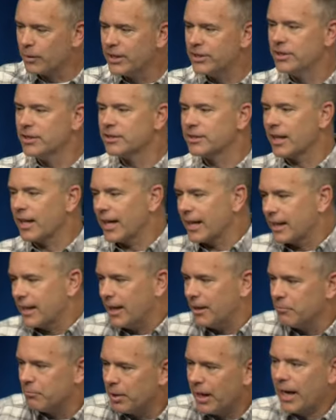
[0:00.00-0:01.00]
reasons that I
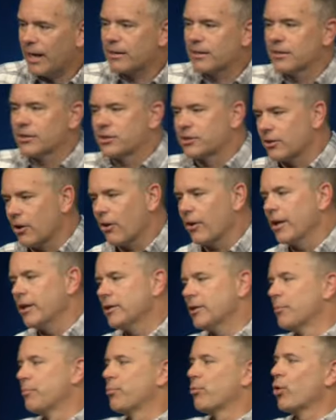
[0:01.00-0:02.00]
came back to starting
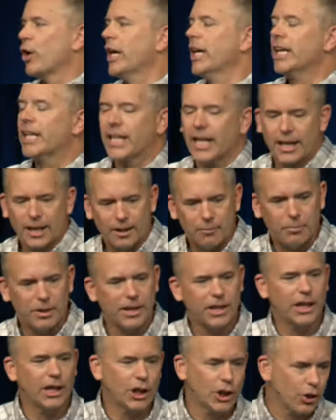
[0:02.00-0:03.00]
to pray again and
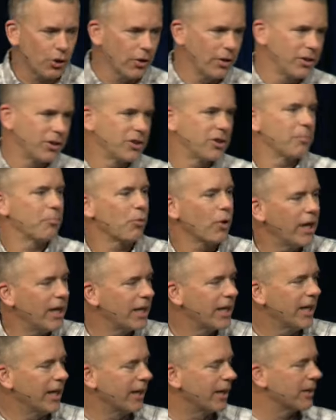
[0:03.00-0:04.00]
being encouraged to pray
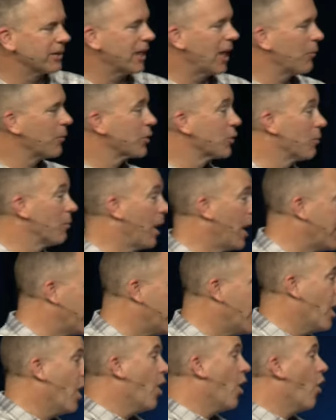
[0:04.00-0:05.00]
again because I was
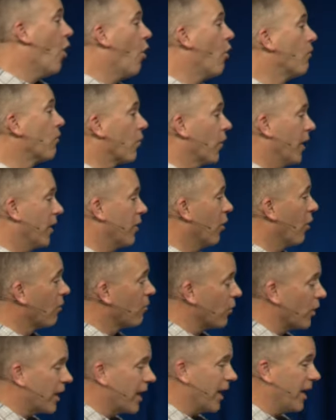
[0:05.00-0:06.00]
reminded over and
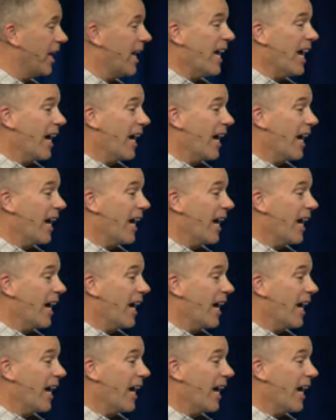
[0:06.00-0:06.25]
over again.